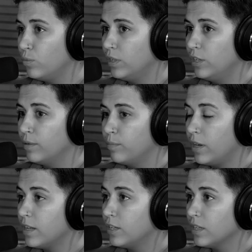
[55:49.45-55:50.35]
dude, when your
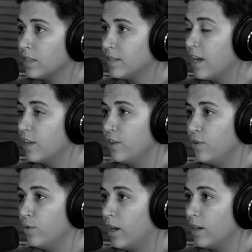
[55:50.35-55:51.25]
body shuts down and
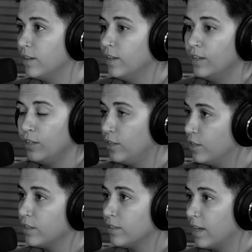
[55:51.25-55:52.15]

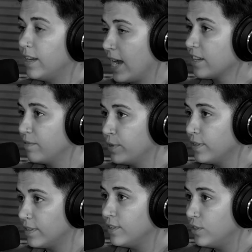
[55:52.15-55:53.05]
you're an active
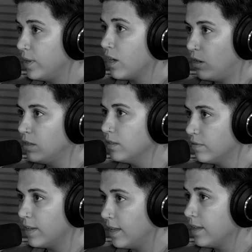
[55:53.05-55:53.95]
person doing all of
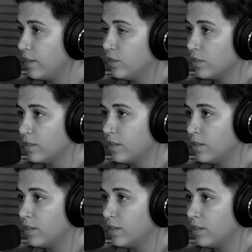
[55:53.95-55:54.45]
that, like you just